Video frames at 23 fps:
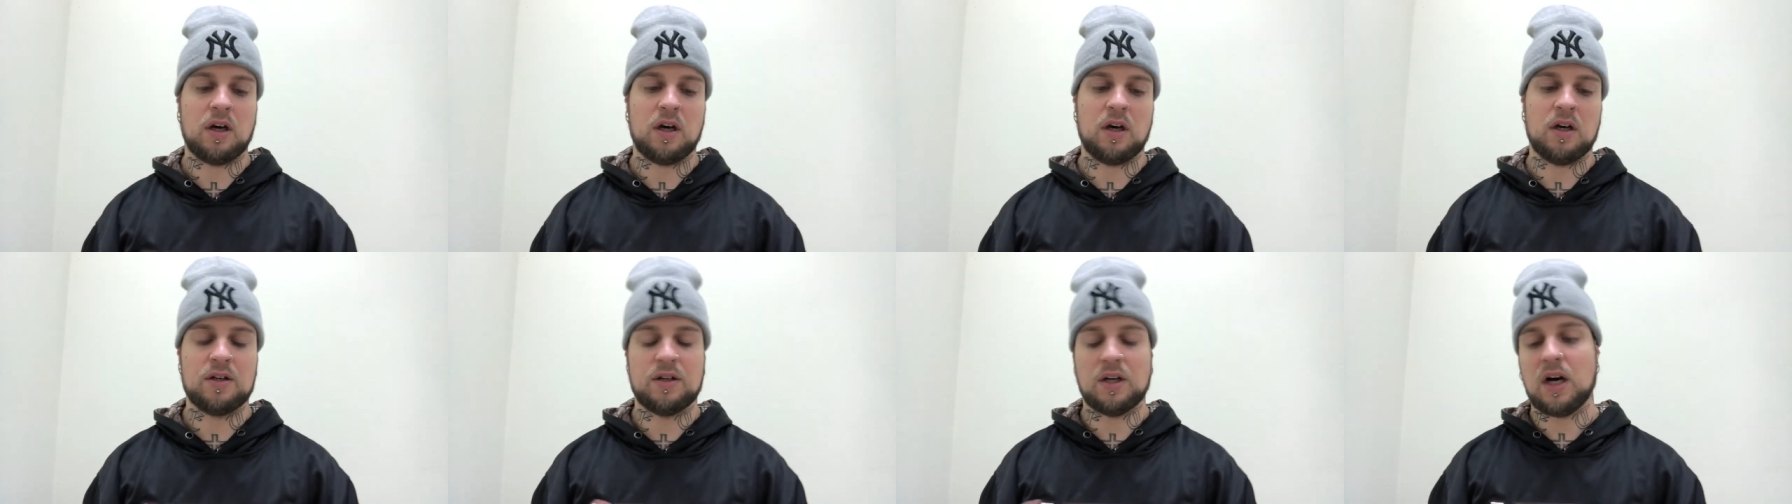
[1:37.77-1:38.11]

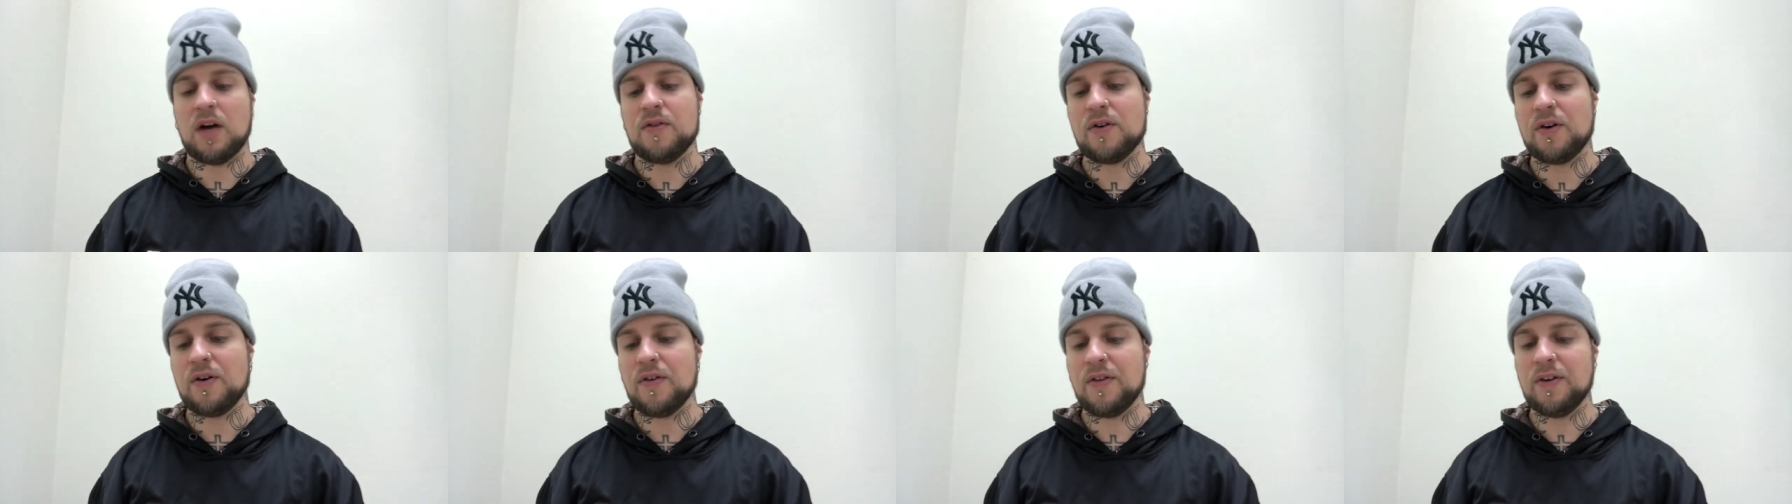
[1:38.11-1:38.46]

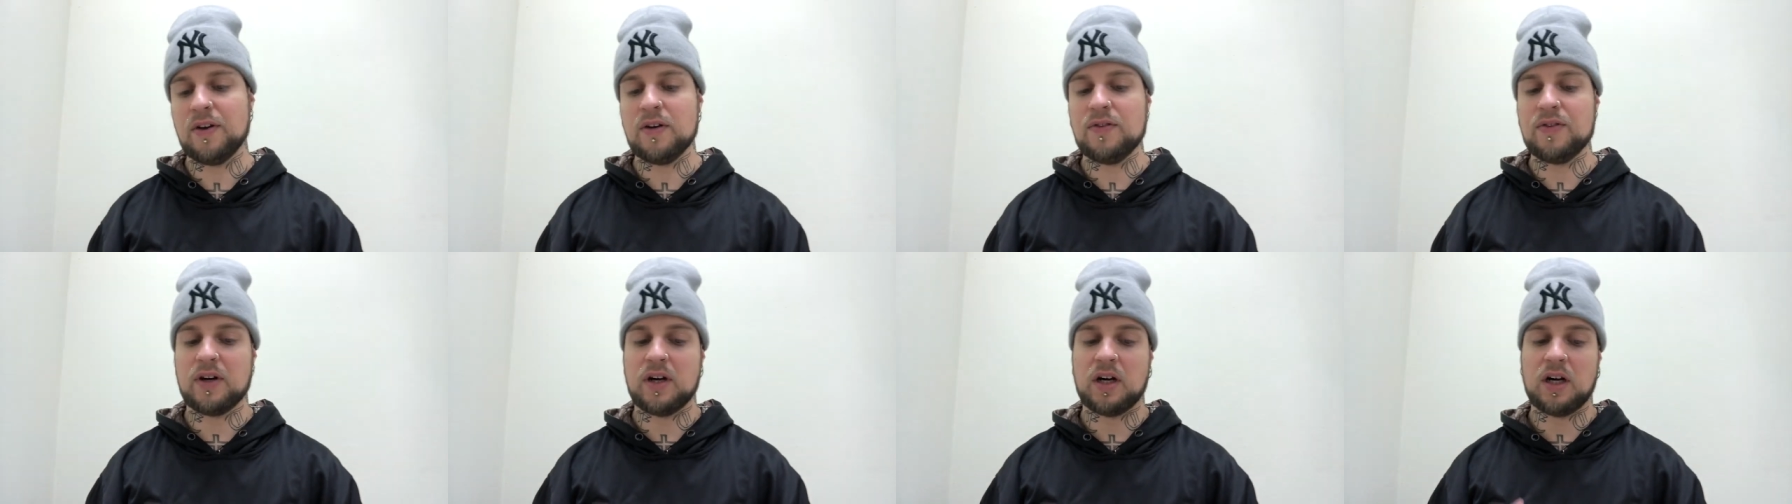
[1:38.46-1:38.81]
Another
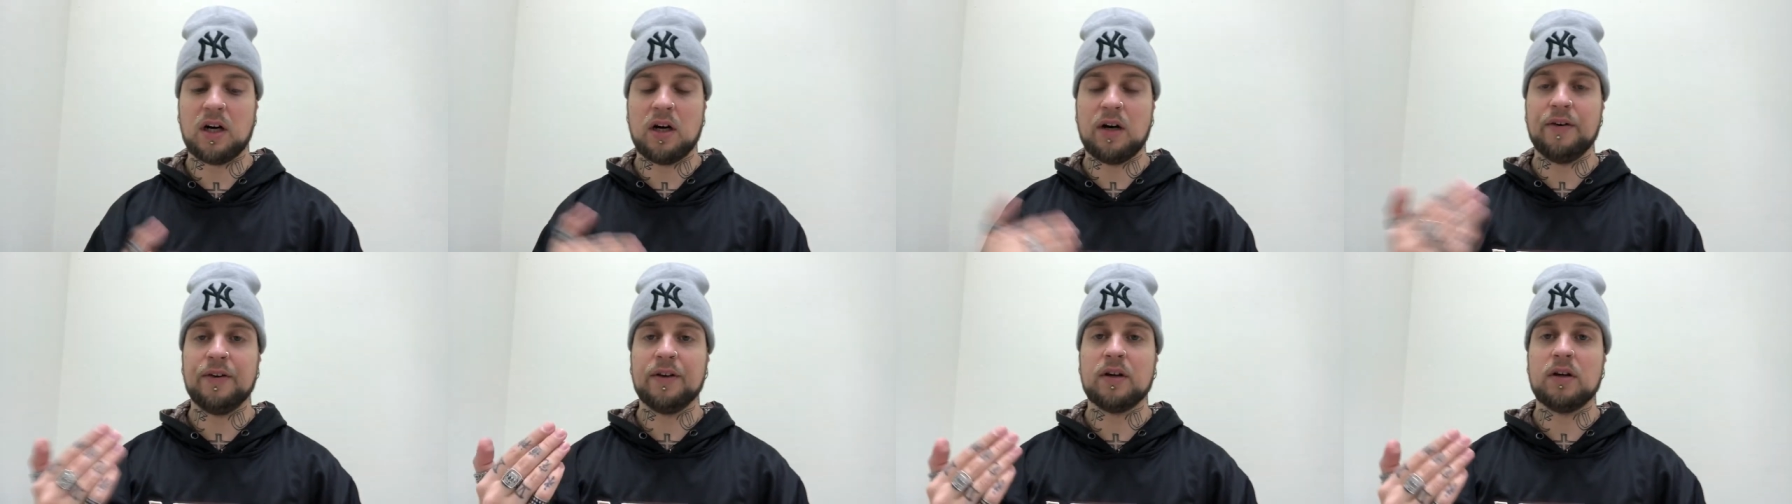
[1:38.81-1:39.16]
thing, the
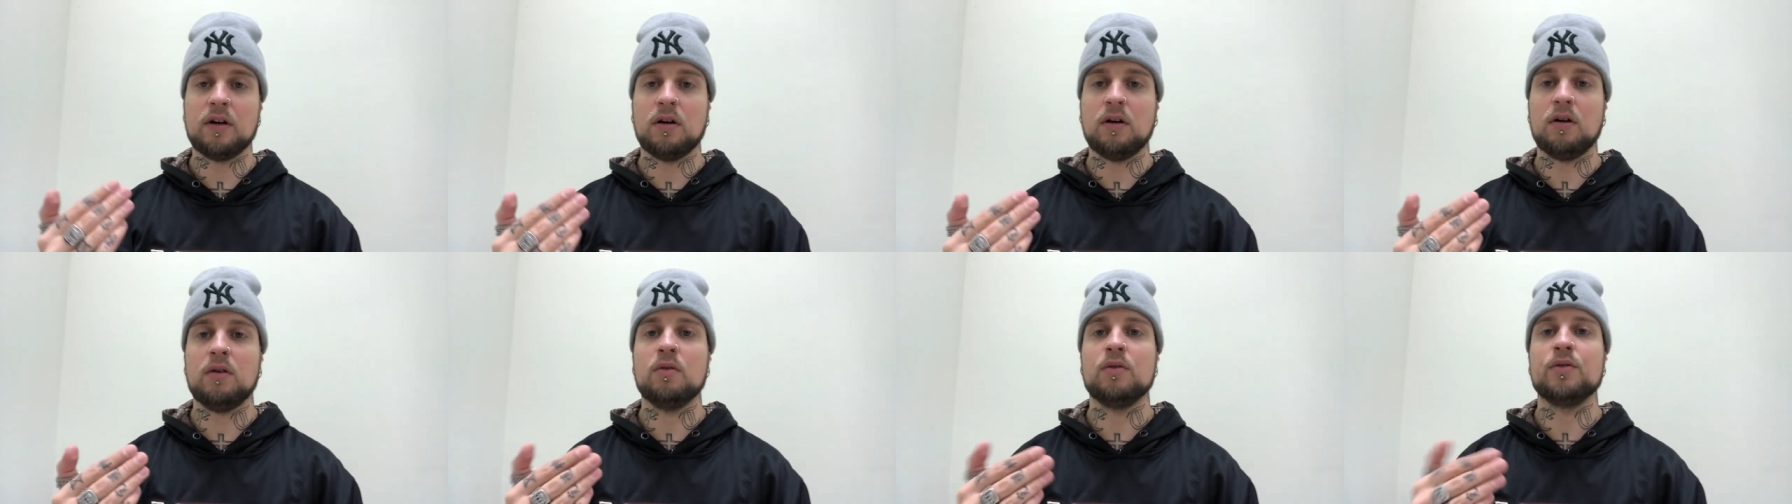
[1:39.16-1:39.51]
higher you
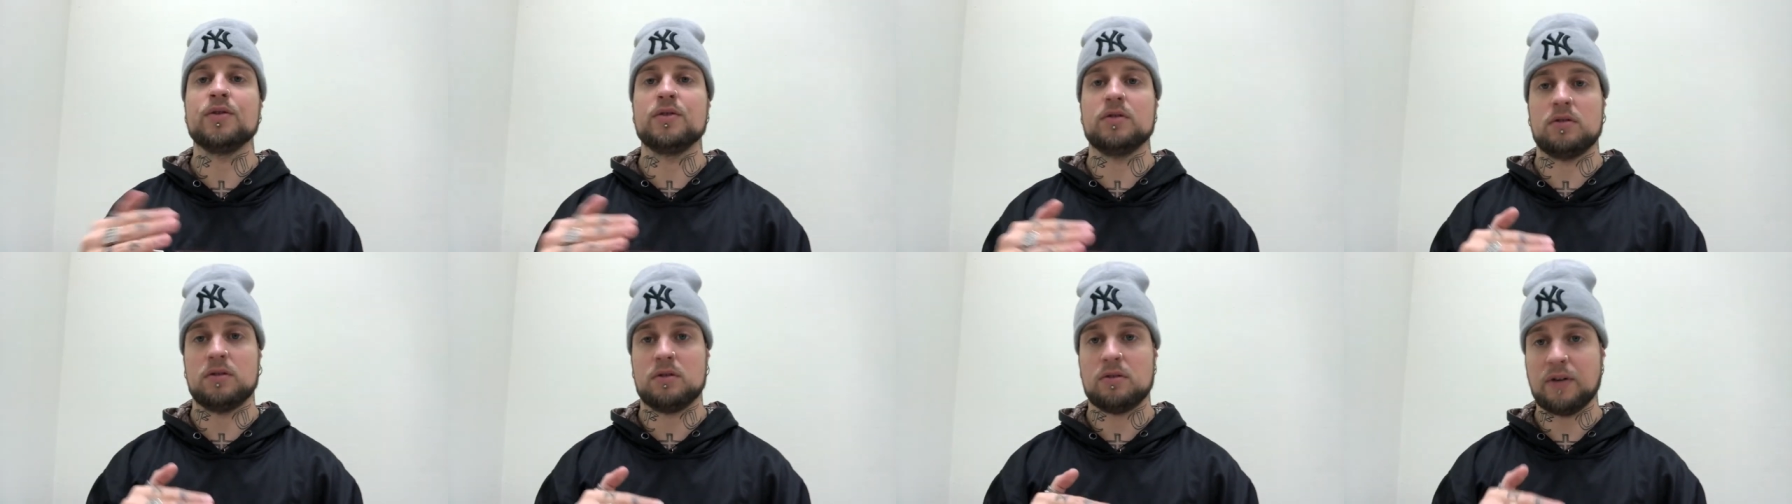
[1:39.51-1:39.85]
go,
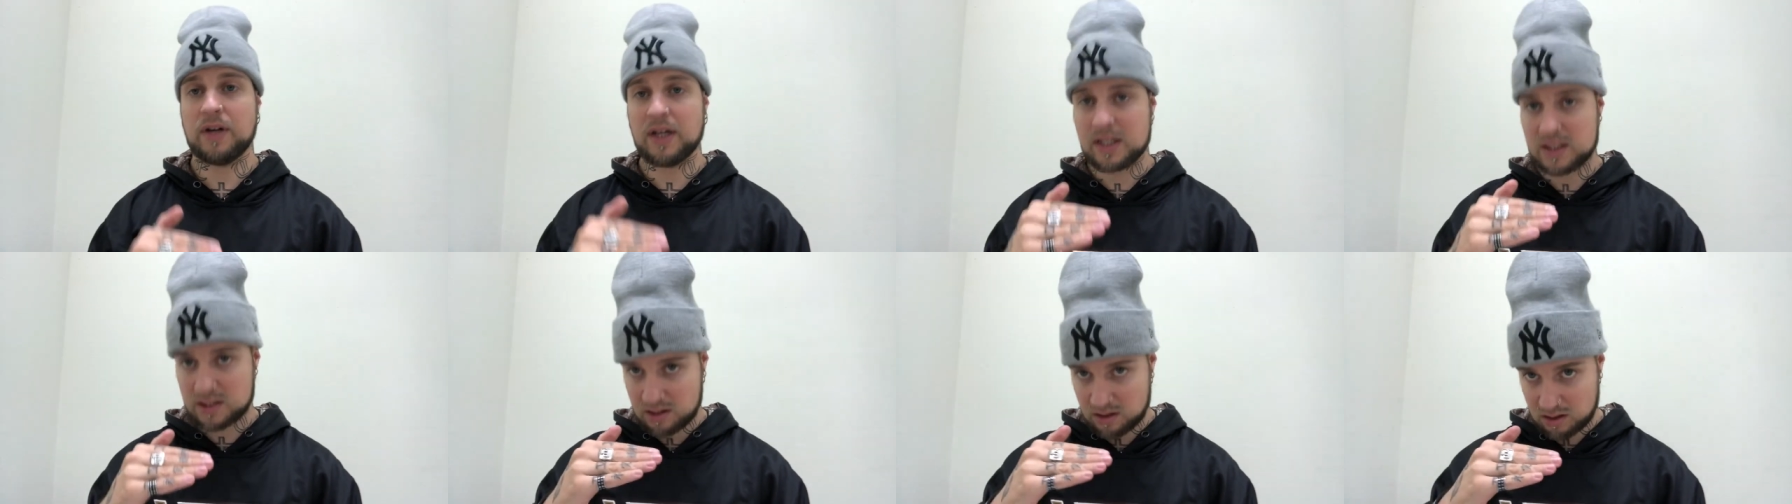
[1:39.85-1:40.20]
you're
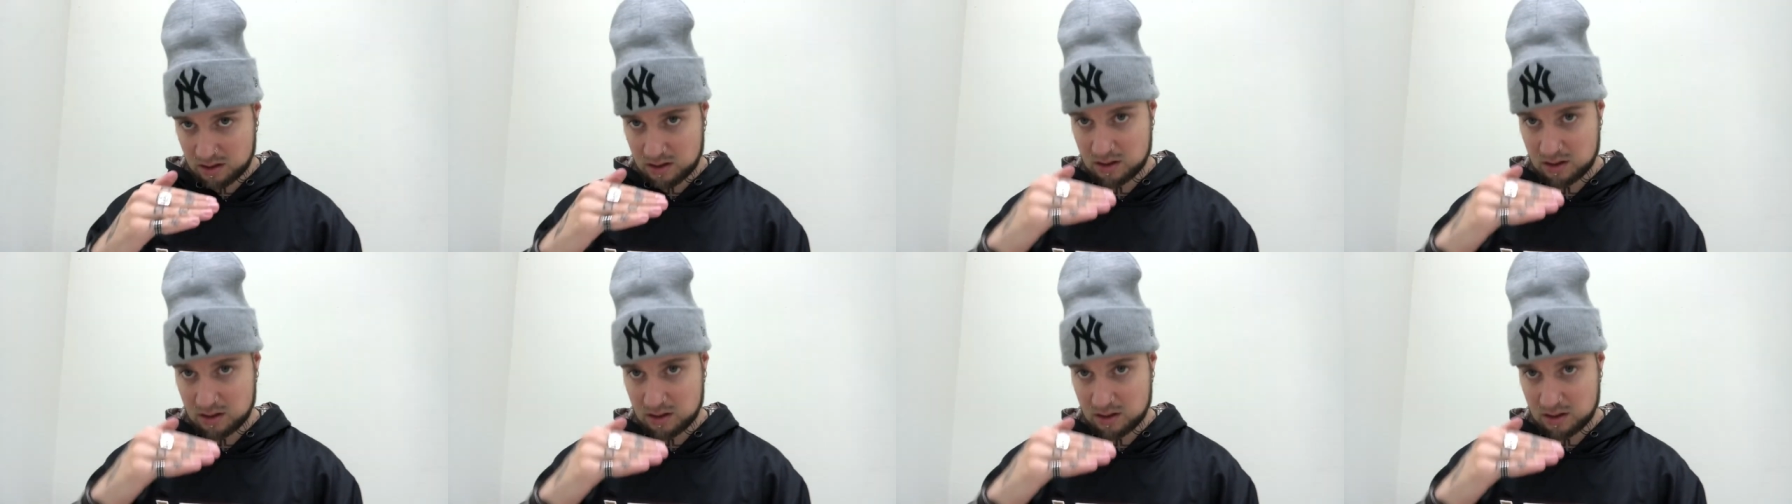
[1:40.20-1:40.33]
raising